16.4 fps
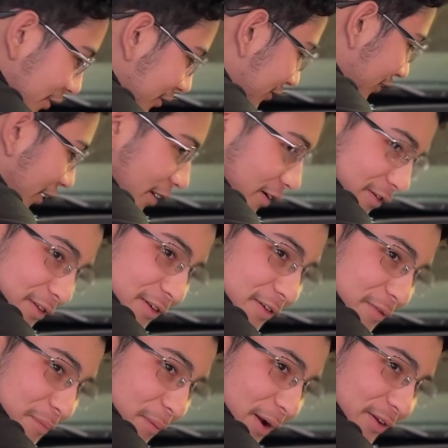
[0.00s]
shocked
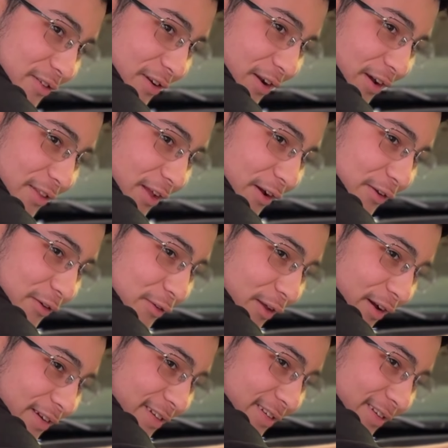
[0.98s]
expression. I thought you
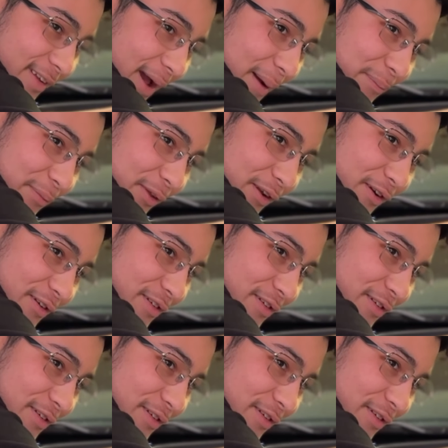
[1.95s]
like snapped it or